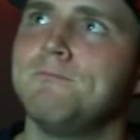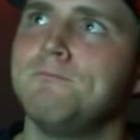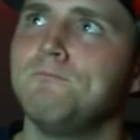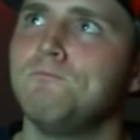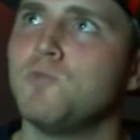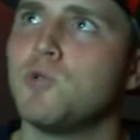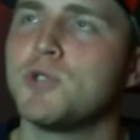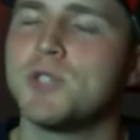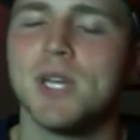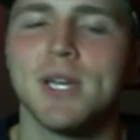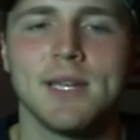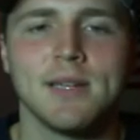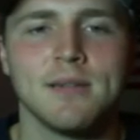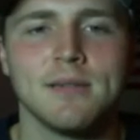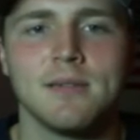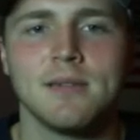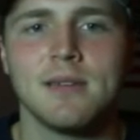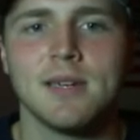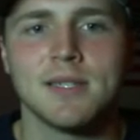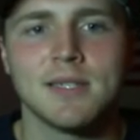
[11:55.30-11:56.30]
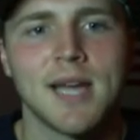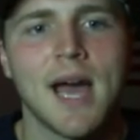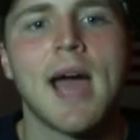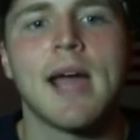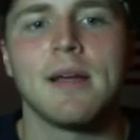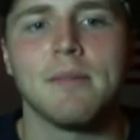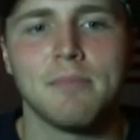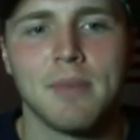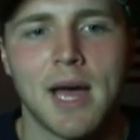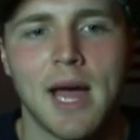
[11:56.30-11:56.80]
we'll say, a
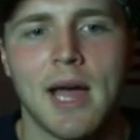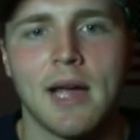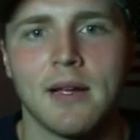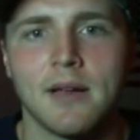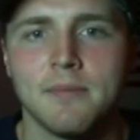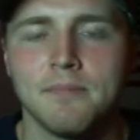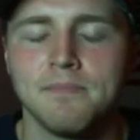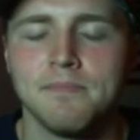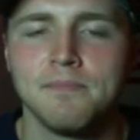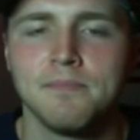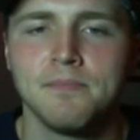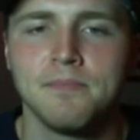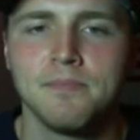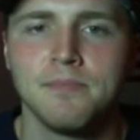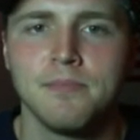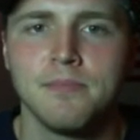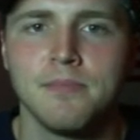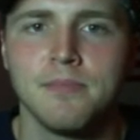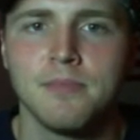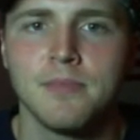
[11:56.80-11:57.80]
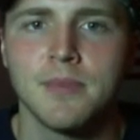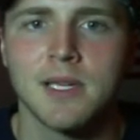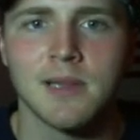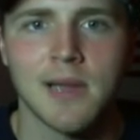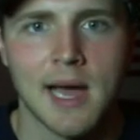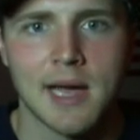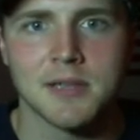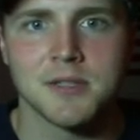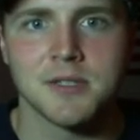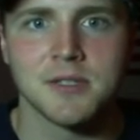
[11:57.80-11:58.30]
tag and bag
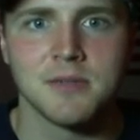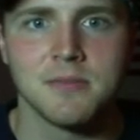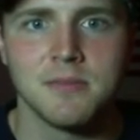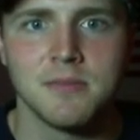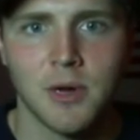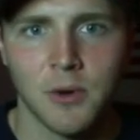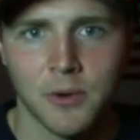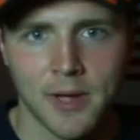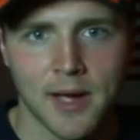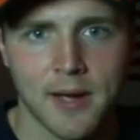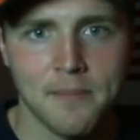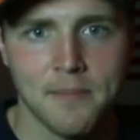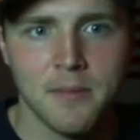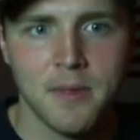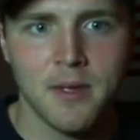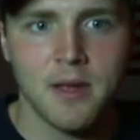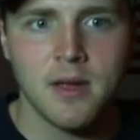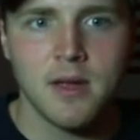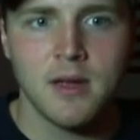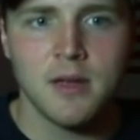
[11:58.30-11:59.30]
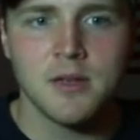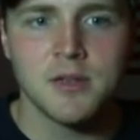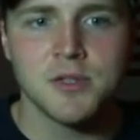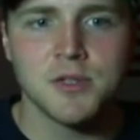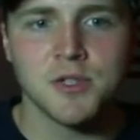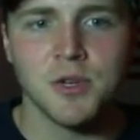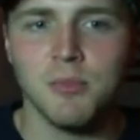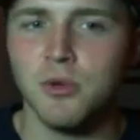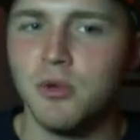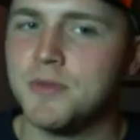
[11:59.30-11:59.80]
class, okay?
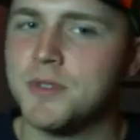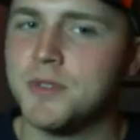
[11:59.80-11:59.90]
So move